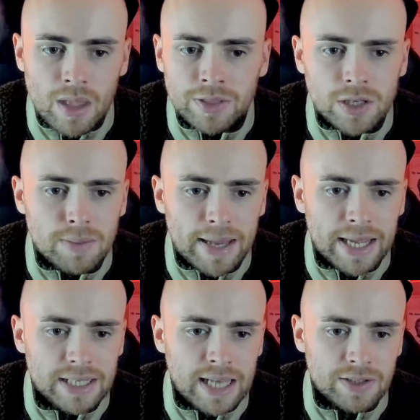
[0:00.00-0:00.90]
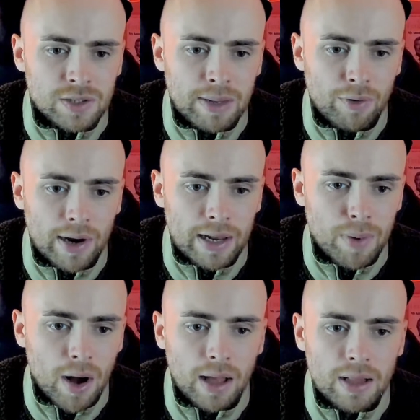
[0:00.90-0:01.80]
Doesn't make any sense to me, really,
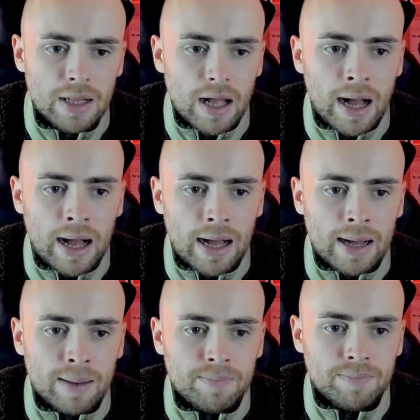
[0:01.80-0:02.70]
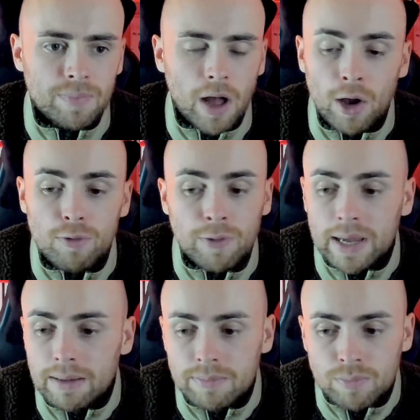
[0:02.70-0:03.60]
but
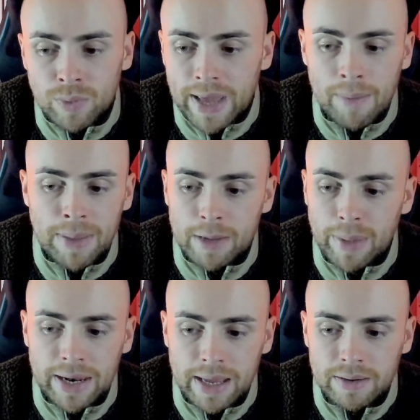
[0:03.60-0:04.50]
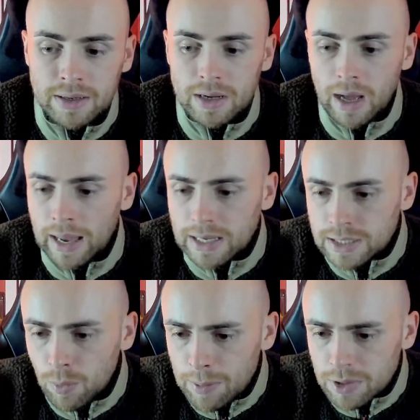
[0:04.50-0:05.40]
hopefully we get a big bid in. Let's see
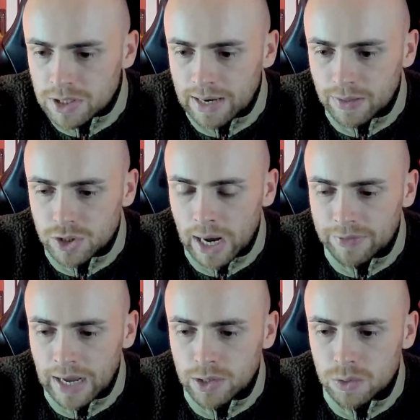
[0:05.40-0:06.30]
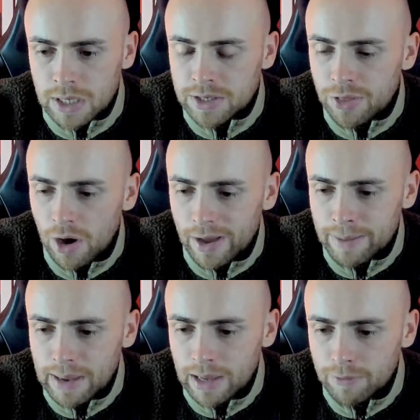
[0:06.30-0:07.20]
what people are saying in the chat. Daniel says 30
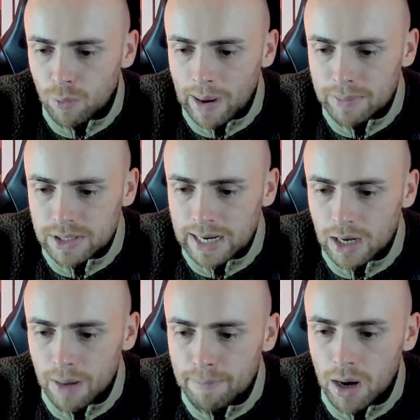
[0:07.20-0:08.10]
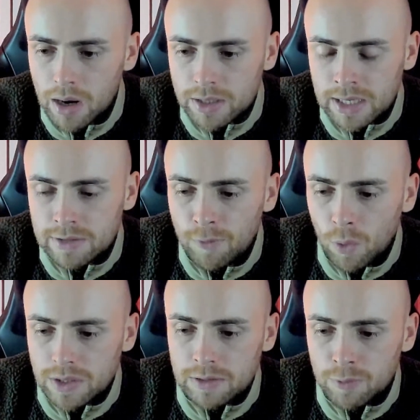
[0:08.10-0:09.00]
million for Wan-Bissaka. Mark says
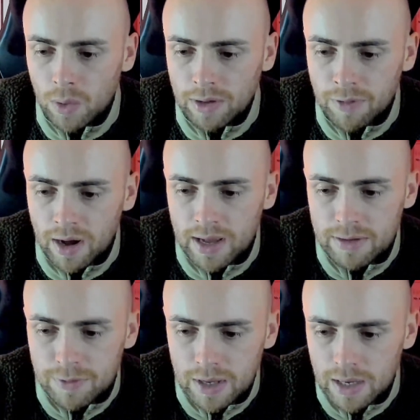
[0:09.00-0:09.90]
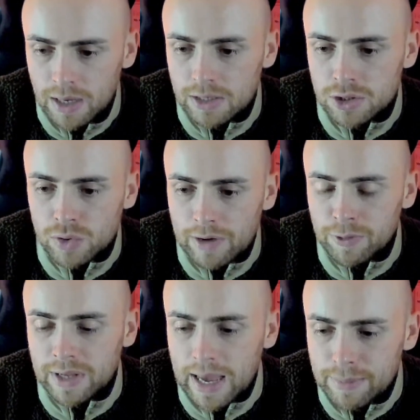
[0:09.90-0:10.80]
40 to 45.
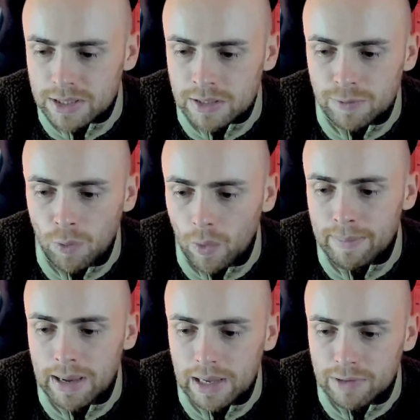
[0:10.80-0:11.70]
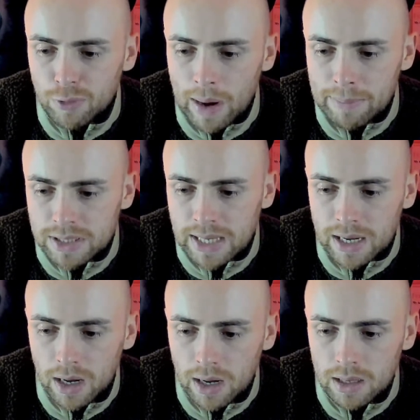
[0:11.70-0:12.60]
Stretford Gamer says 40 million for
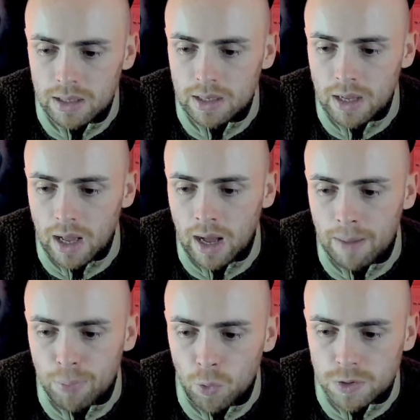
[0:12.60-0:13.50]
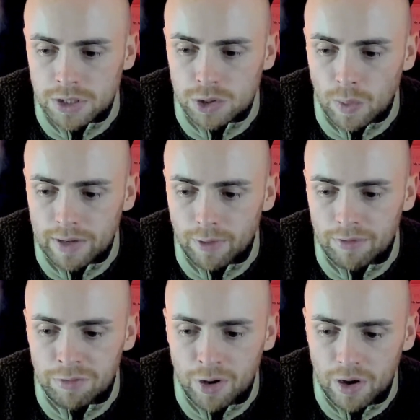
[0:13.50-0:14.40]
Wan-Bissaka. Paul says
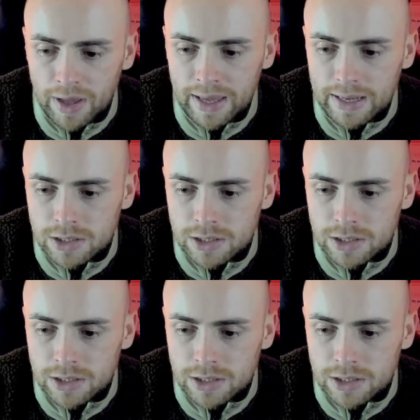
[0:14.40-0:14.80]
25-30.